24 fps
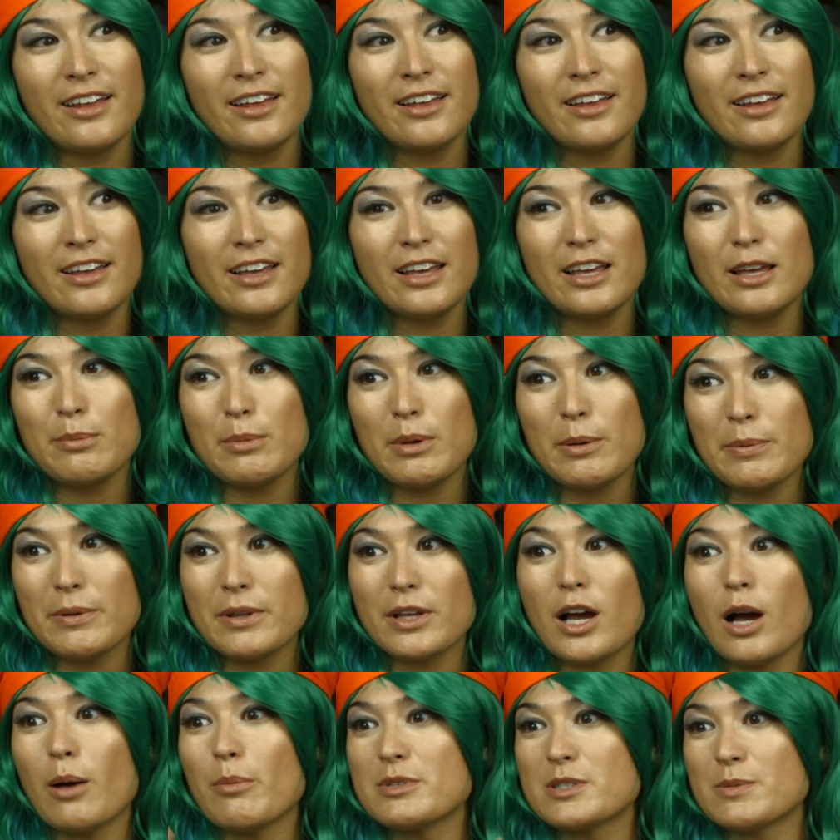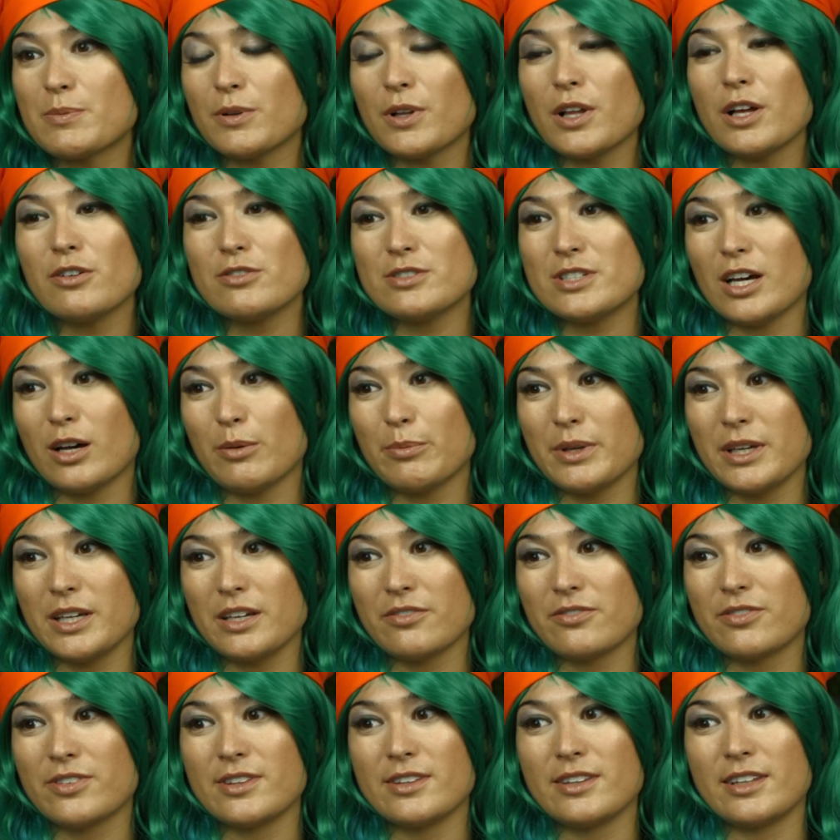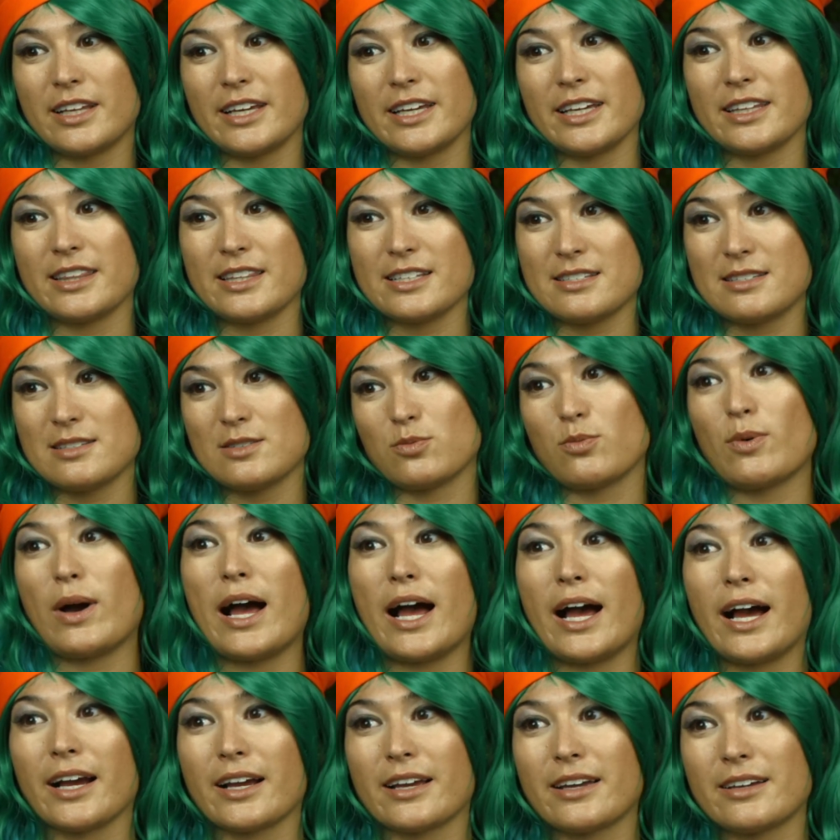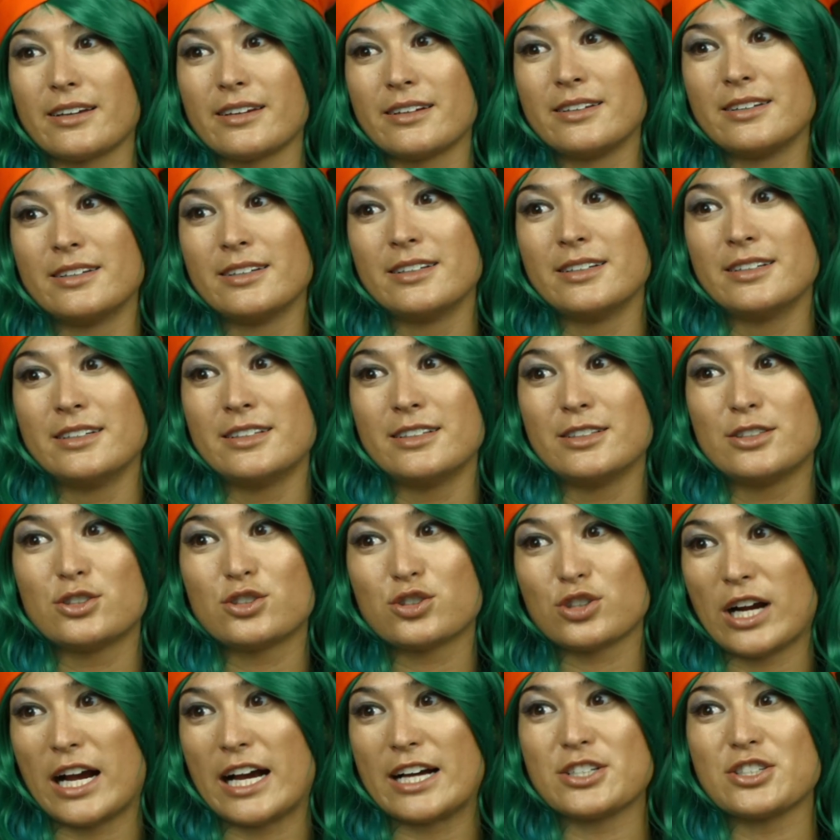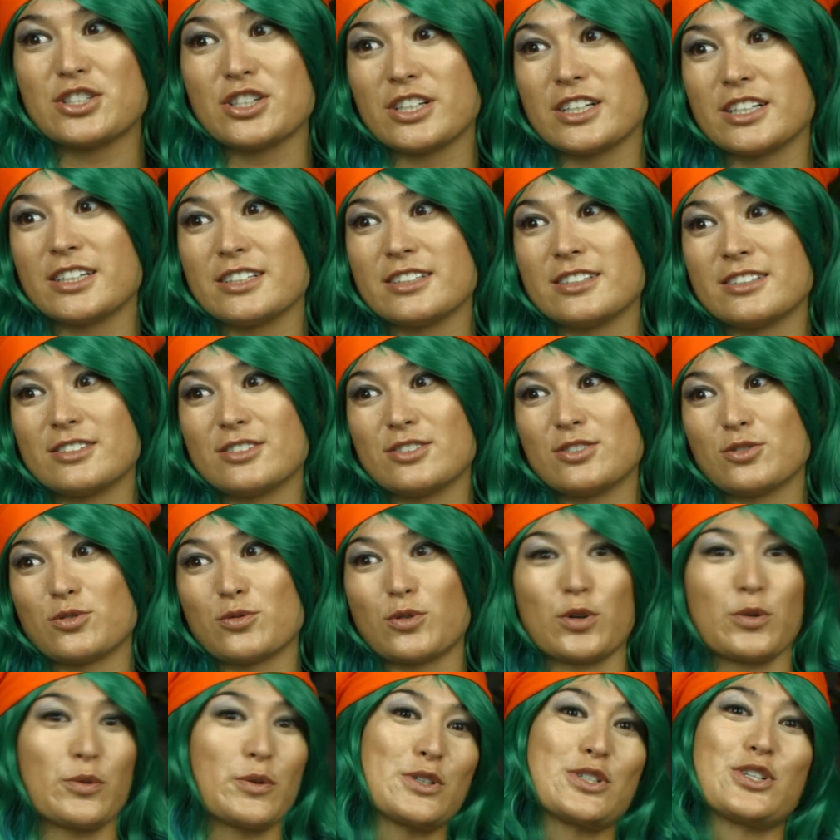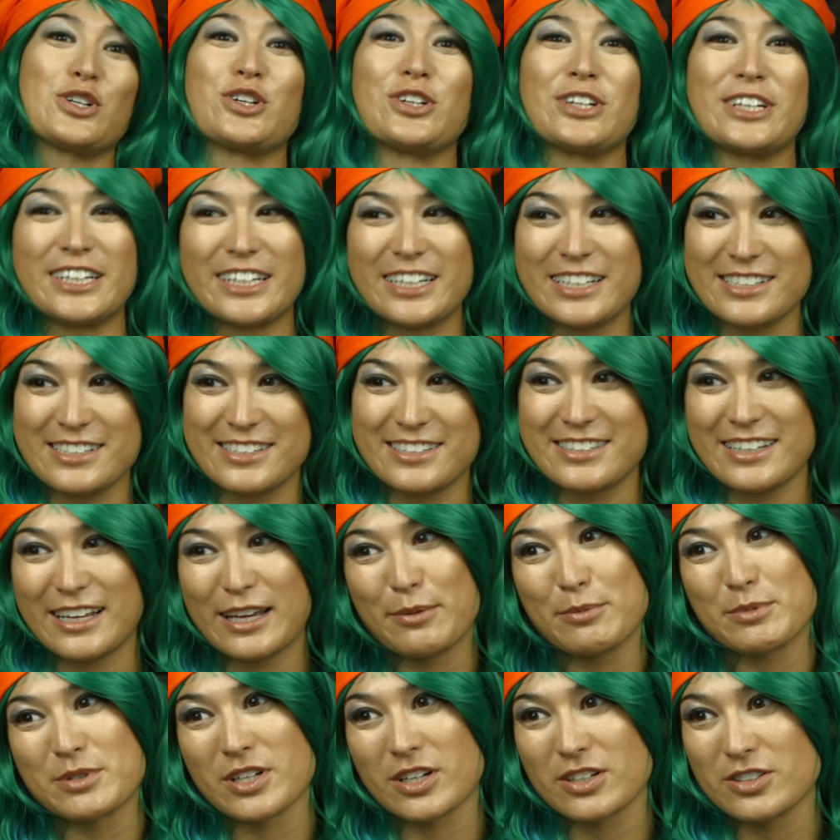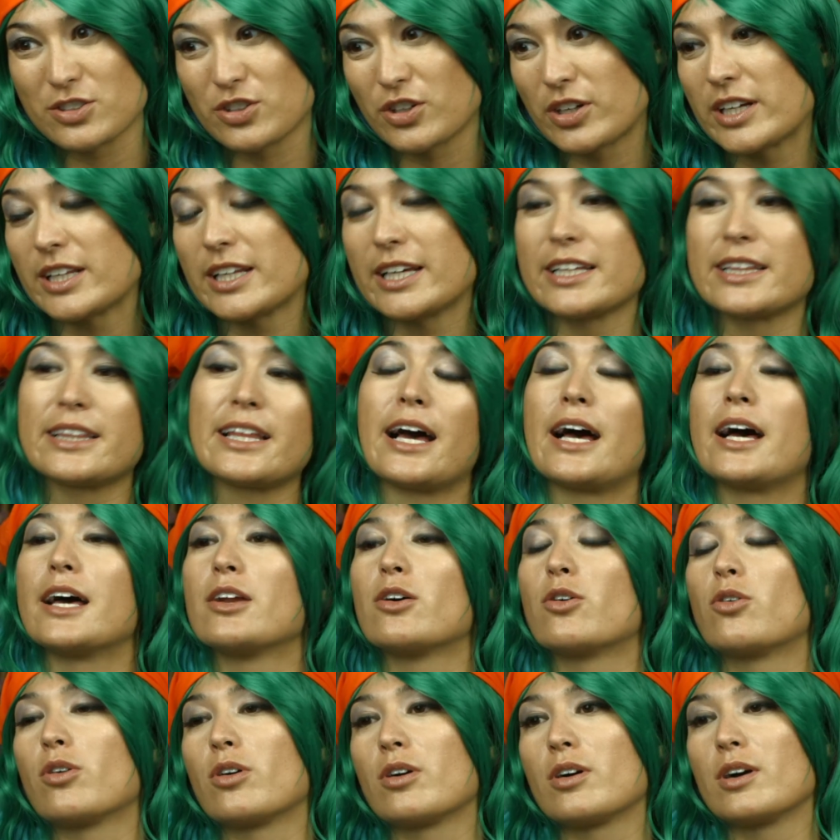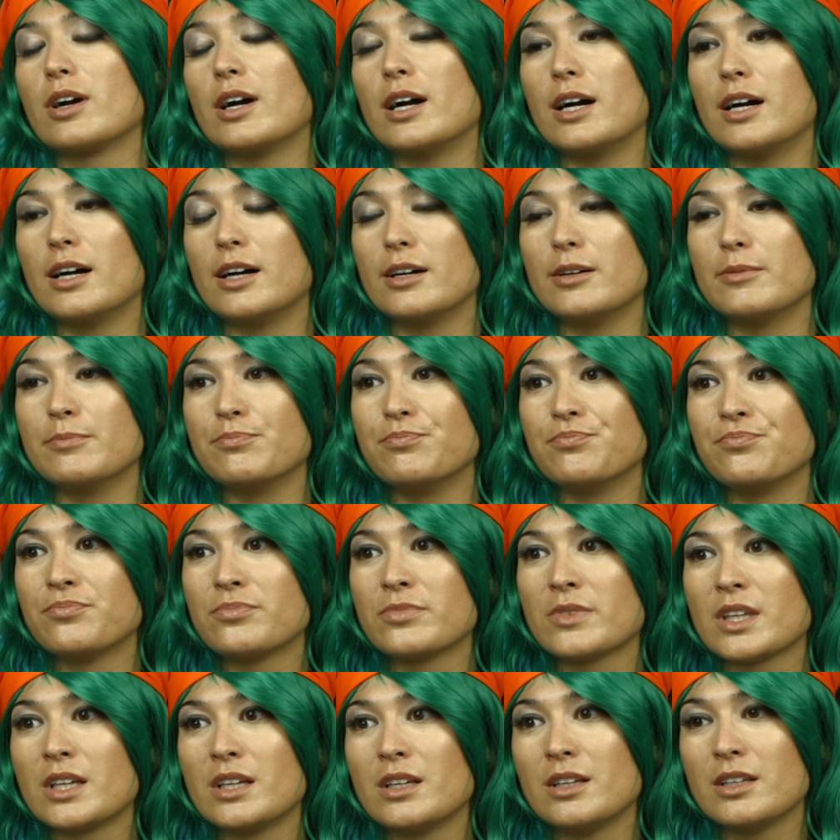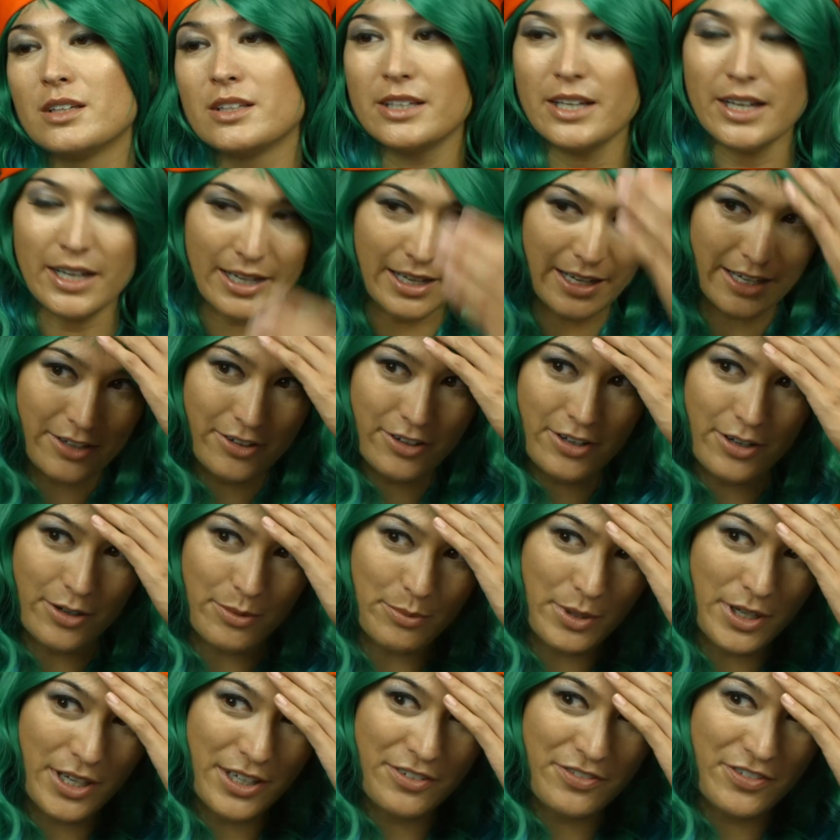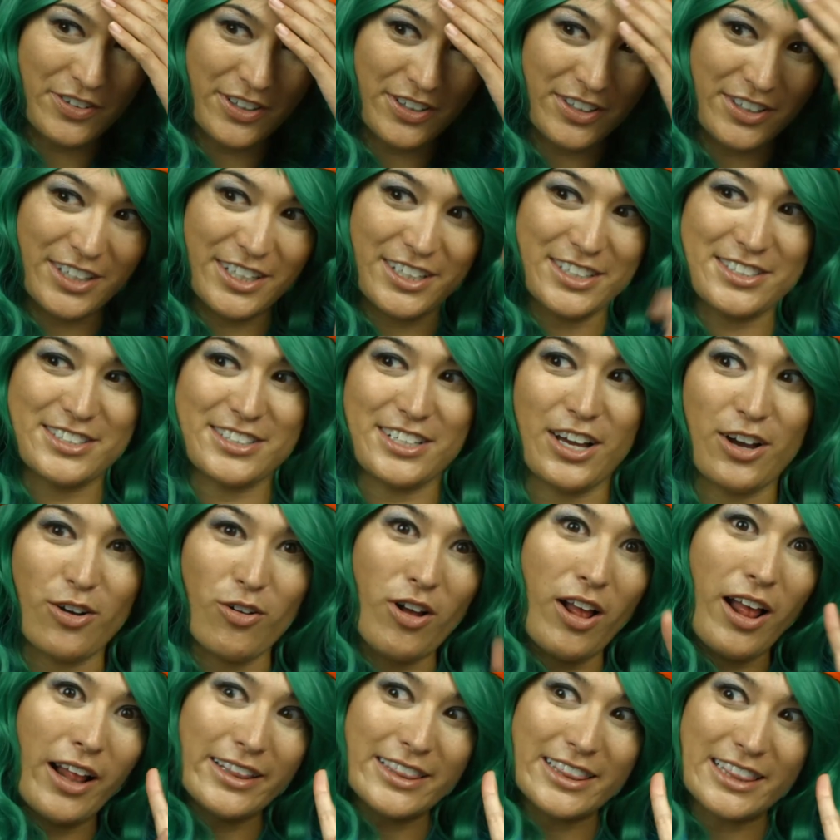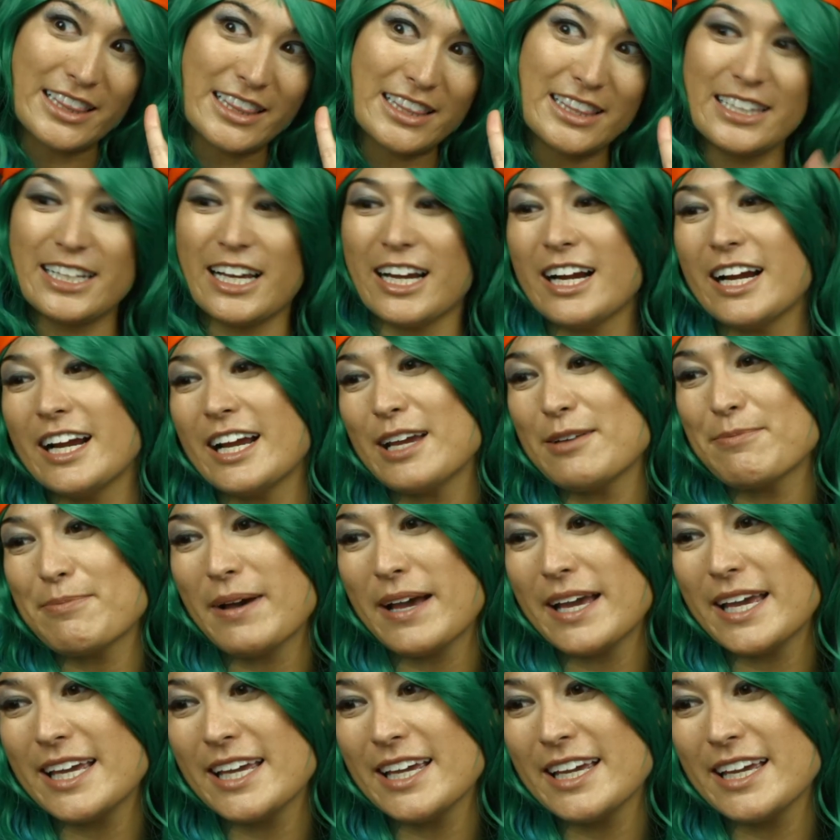Hit me up in the comments below. Tell me if, like, this is whack. Trash it. Or return it, because Amazon's great like that. Or, yeah, I don't know. I'm kind of feeling it. So, all right, bye.